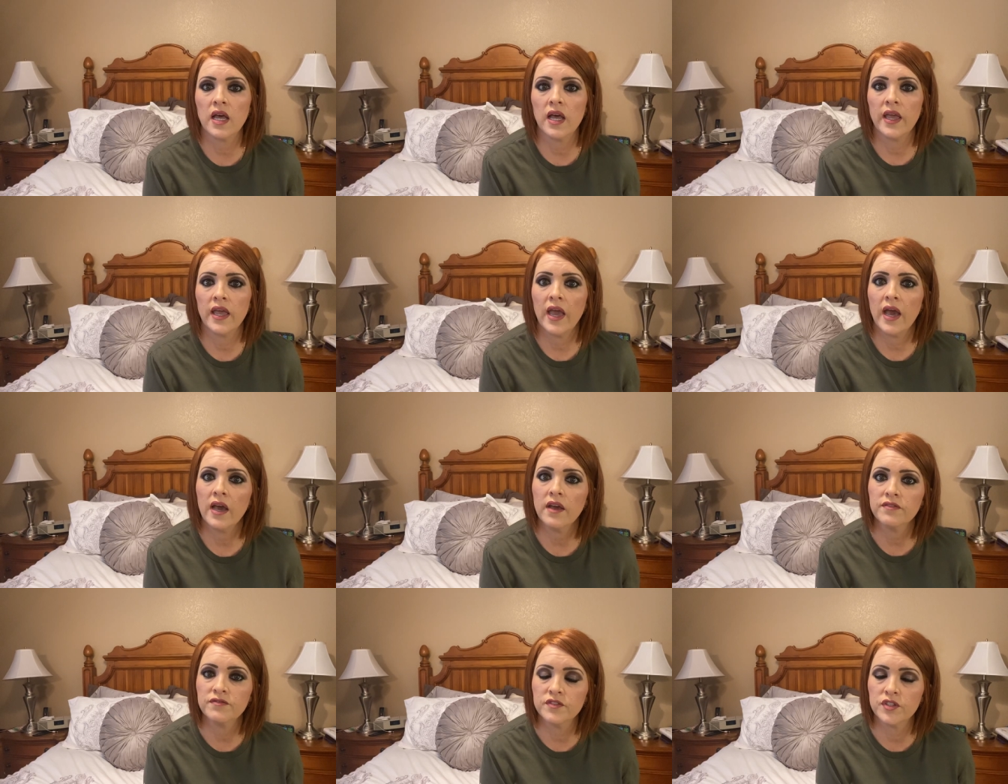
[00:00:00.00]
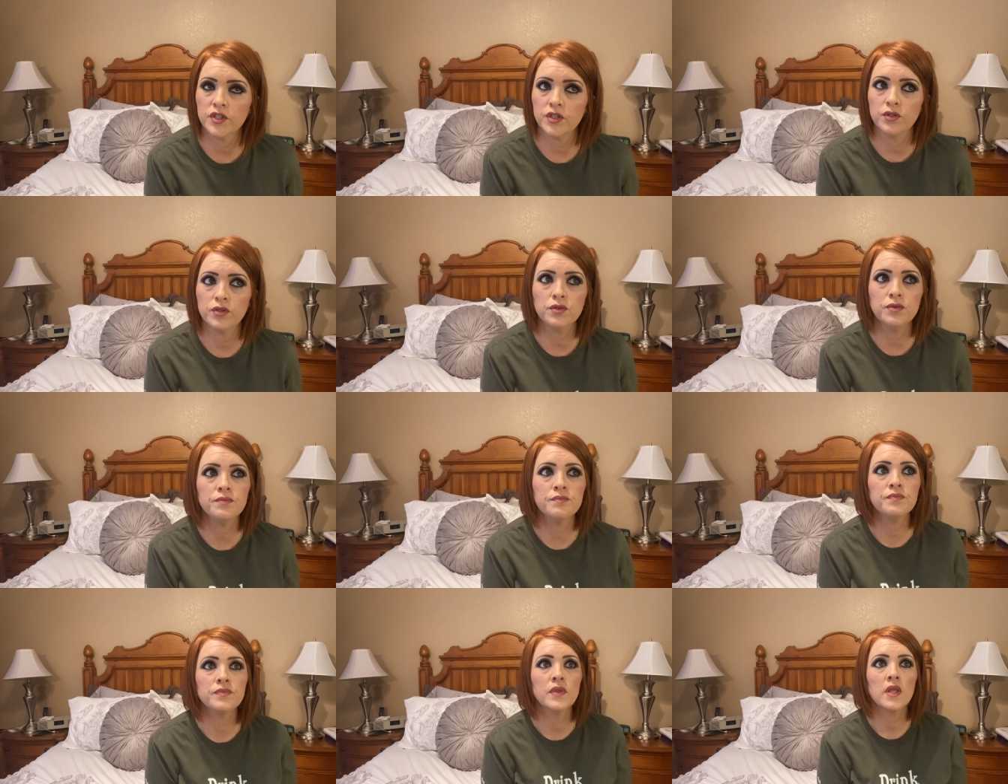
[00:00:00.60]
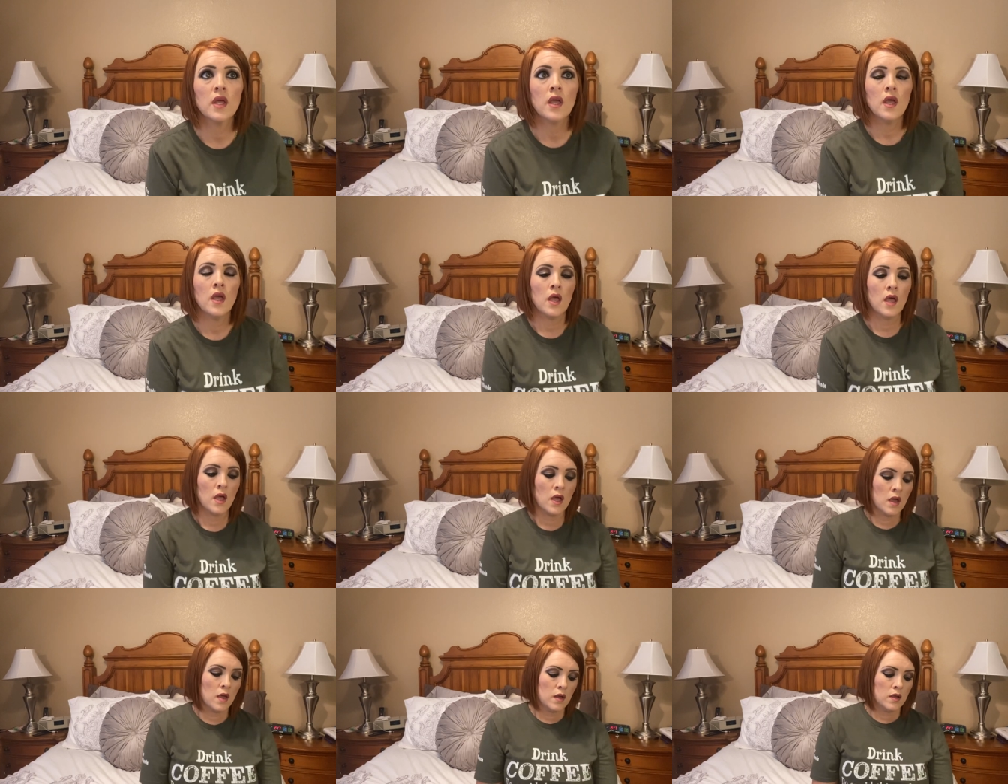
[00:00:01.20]
I have to.
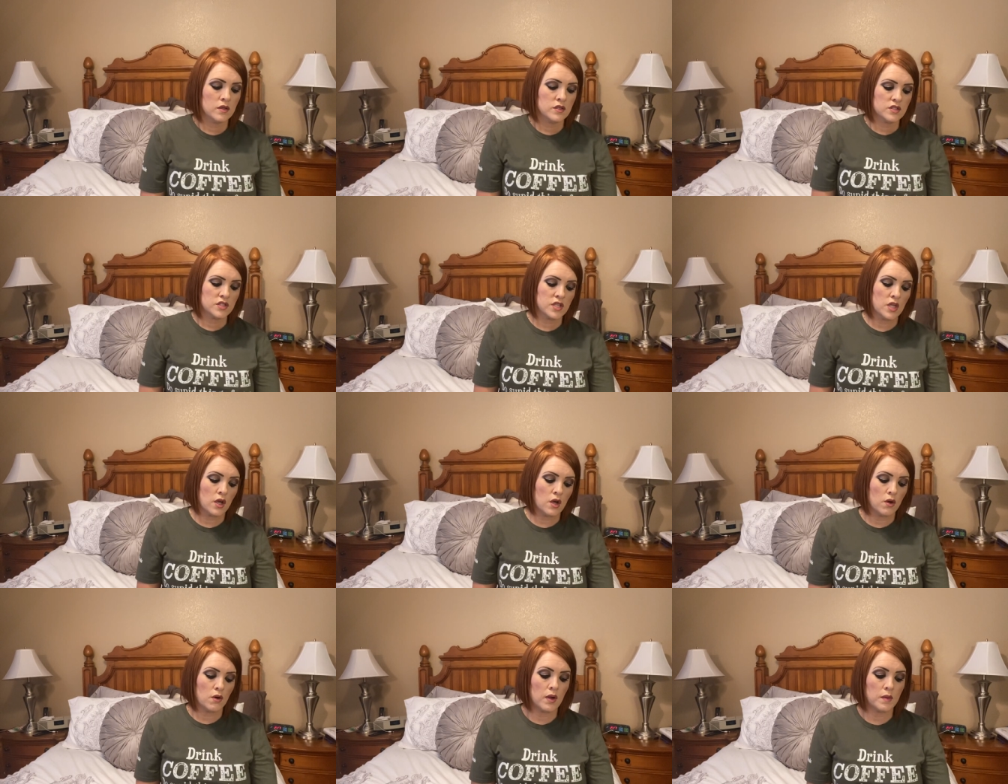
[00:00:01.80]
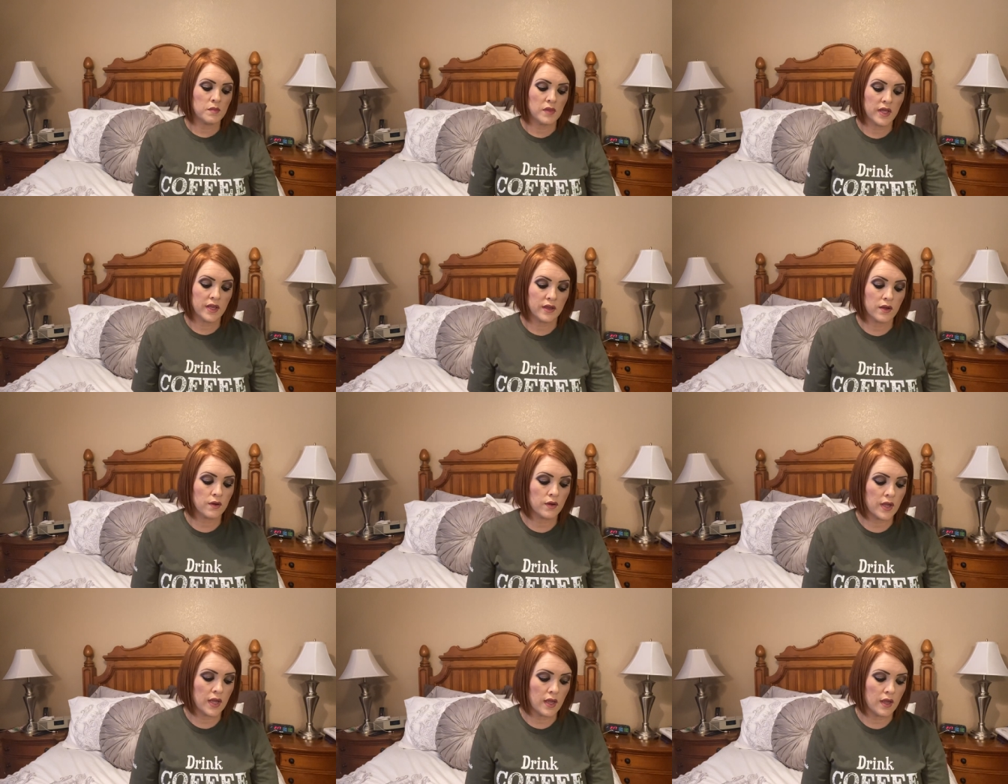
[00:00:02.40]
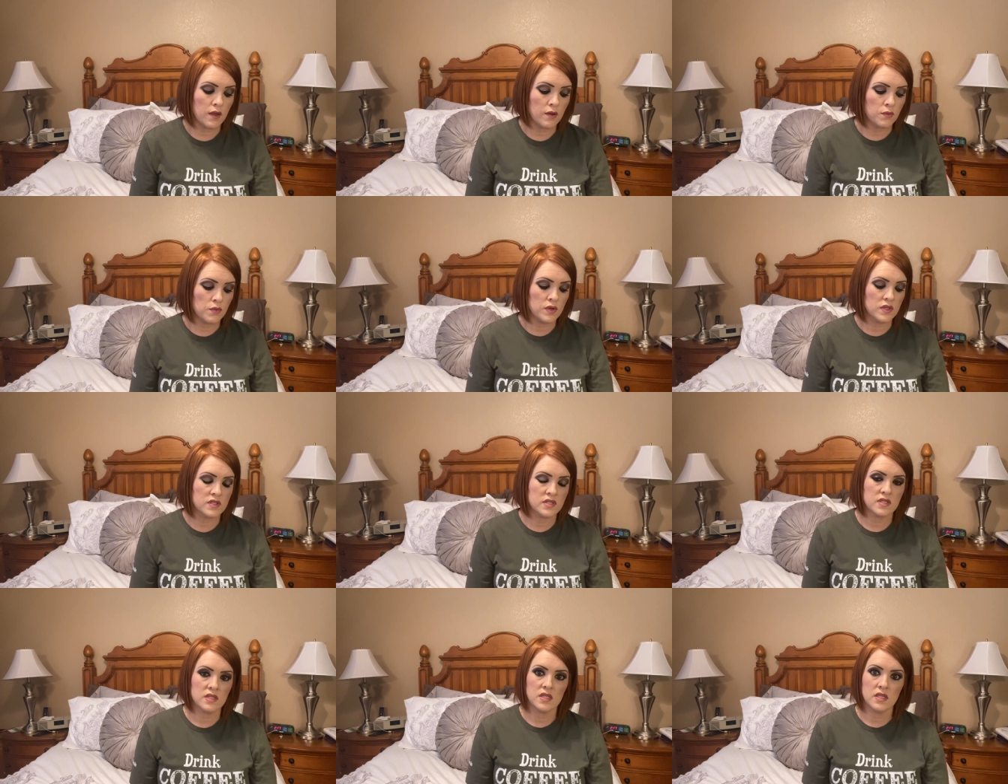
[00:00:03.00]
So I'm like, okay,
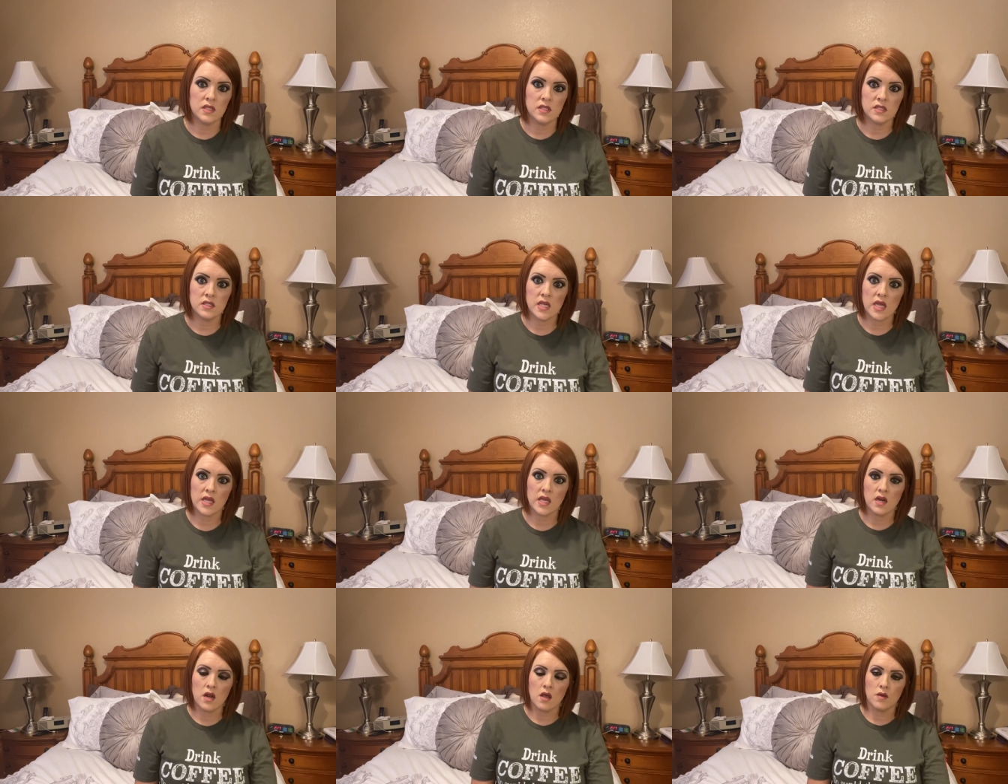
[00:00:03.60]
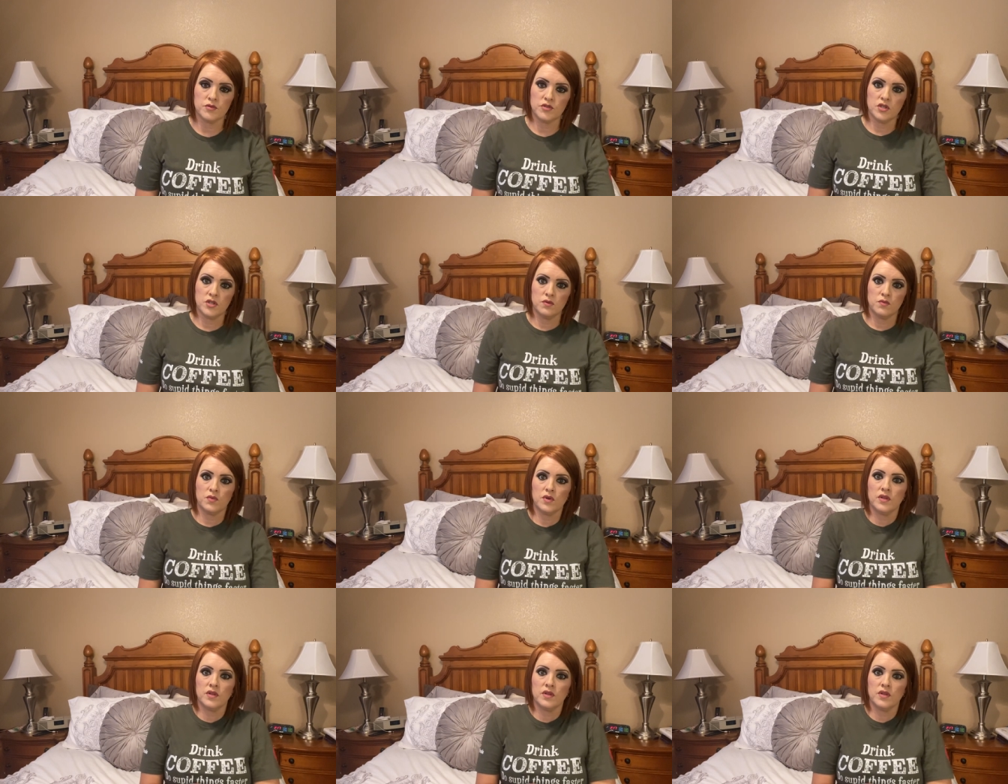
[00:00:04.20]
what's the second option?